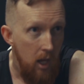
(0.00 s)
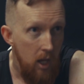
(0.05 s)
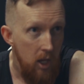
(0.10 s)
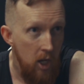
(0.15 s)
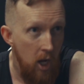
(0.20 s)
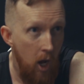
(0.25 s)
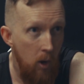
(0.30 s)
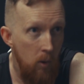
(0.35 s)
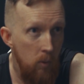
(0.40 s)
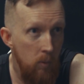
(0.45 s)

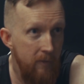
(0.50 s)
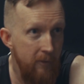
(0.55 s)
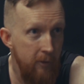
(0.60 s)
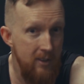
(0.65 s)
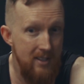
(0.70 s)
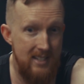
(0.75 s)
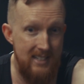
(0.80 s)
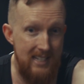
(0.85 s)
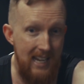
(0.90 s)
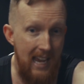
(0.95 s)
You know, for
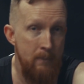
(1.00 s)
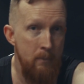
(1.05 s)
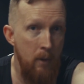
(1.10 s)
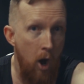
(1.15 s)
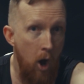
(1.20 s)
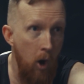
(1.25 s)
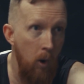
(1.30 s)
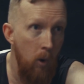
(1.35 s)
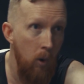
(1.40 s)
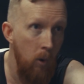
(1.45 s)
the same
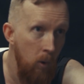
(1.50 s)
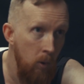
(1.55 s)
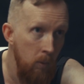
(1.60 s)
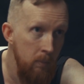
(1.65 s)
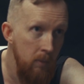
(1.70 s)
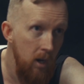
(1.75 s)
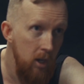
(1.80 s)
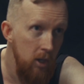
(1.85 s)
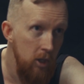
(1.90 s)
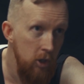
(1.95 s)

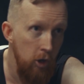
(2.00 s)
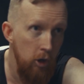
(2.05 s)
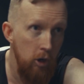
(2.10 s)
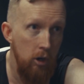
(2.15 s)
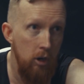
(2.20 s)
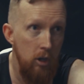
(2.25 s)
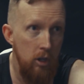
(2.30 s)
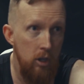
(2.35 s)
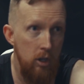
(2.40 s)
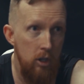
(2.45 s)
home,
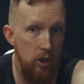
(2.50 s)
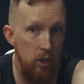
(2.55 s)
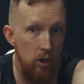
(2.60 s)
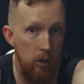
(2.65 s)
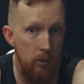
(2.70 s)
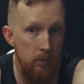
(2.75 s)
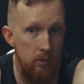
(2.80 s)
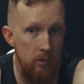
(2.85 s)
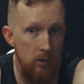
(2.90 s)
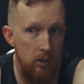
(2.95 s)

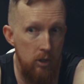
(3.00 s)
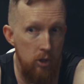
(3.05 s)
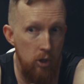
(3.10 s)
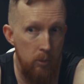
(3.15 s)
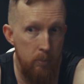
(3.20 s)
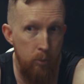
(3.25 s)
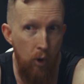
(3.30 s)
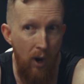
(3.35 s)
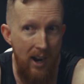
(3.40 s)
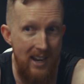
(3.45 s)
your
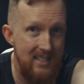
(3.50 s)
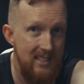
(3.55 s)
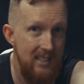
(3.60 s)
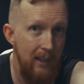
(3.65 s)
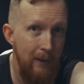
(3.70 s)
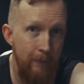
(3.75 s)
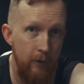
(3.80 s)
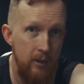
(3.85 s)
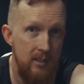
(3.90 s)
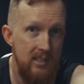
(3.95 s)
price
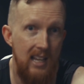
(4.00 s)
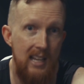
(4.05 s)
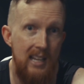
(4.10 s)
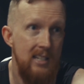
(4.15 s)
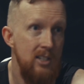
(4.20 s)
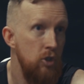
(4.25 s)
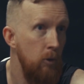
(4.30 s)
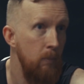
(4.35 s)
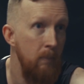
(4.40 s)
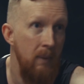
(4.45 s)
difference
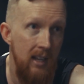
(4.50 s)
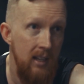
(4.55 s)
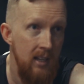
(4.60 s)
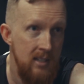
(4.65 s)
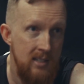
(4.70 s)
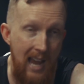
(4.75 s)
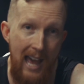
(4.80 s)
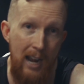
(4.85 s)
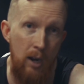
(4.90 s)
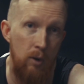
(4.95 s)
is
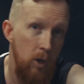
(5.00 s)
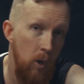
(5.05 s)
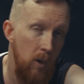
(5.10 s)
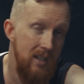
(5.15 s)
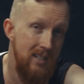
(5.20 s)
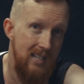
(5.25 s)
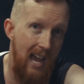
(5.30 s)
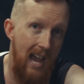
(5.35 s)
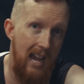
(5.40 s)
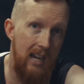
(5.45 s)
tremendous. I don't know
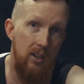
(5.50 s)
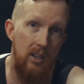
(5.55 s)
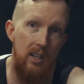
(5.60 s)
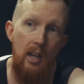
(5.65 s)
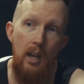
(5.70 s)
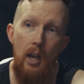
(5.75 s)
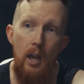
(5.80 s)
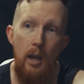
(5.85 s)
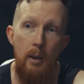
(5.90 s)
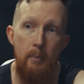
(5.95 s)
exactly,
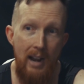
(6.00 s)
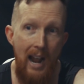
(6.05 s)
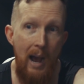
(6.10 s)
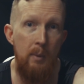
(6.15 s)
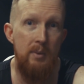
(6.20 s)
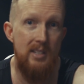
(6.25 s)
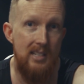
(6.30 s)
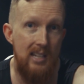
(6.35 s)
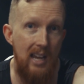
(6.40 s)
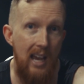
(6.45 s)
but I
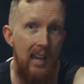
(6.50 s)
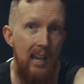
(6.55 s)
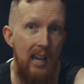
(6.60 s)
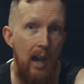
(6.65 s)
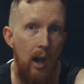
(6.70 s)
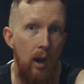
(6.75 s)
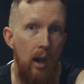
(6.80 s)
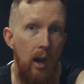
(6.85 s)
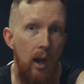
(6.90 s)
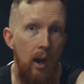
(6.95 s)
would say
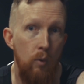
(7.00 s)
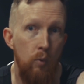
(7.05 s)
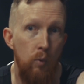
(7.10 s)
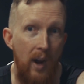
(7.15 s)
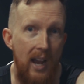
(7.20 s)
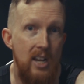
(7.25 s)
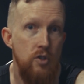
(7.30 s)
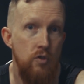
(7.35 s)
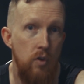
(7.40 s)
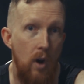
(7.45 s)
a
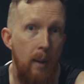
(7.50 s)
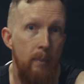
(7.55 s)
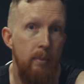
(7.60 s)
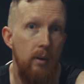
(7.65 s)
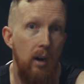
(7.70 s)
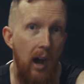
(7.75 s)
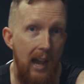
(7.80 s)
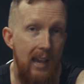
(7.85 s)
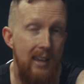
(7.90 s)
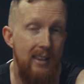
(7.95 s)
rate
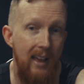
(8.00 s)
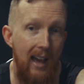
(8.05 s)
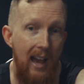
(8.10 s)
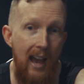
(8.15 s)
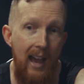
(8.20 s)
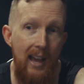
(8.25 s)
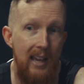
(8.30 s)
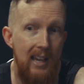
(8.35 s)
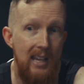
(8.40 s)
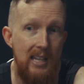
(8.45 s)
drop like
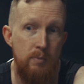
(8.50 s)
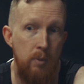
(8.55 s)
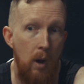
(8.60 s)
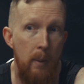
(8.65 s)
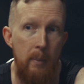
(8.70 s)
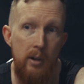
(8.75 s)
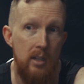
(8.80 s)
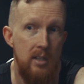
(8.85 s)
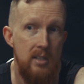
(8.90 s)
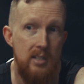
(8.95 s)
that is
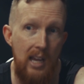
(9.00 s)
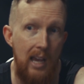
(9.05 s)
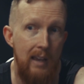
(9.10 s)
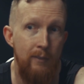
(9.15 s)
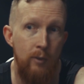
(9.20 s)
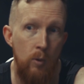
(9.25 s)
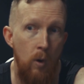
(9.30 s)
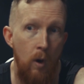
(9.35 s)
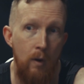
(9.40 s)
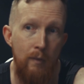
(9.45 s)
probably going to
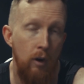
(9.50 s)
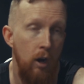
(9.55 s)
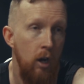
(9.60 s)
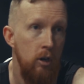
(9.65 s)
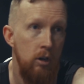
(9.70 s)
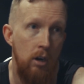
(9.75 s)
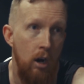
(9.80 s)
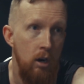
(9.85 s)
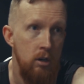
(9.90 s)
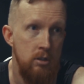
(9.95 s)
save you over
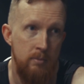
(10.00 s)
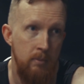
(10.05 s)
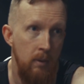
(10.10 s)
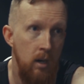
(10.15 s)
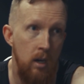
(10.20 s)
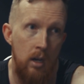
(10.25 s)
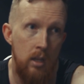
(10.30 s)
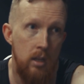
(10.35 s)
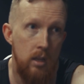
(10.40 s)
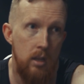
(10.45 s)
$100 a
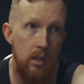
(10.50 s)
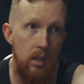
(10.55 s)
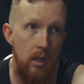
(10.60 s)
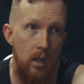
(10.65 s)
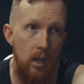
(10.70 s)
month.